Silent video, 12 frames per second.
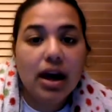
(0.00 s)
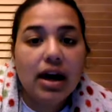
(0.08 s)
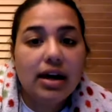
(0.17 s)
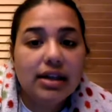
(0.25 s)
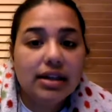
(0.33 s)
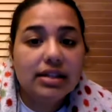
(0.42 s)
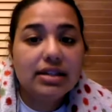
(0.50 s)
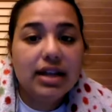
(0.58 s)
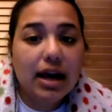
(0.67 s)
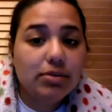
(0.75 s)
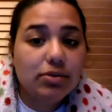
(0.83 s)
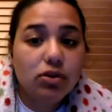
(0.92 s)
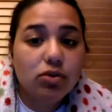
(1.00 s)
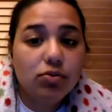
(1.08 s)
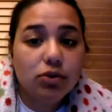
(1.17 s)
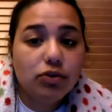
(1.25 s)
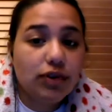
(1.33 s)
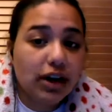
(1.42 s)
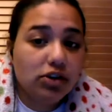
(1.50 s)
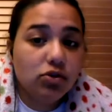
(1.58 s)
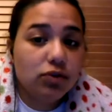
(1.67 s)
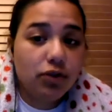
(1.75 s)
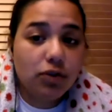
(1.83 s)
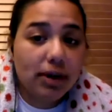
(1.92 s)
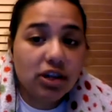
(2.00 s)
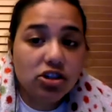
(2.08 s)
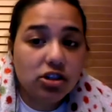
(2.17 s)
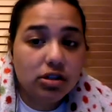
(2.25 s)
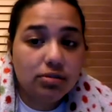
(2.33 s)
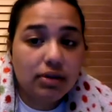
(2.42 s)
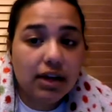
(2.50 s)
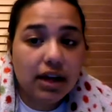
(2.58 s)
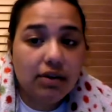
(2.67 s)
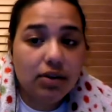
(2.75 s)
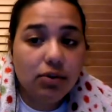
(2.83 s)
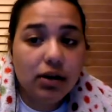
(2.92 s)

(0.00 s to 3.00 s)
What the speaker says: This is the absolute most factual information to be given.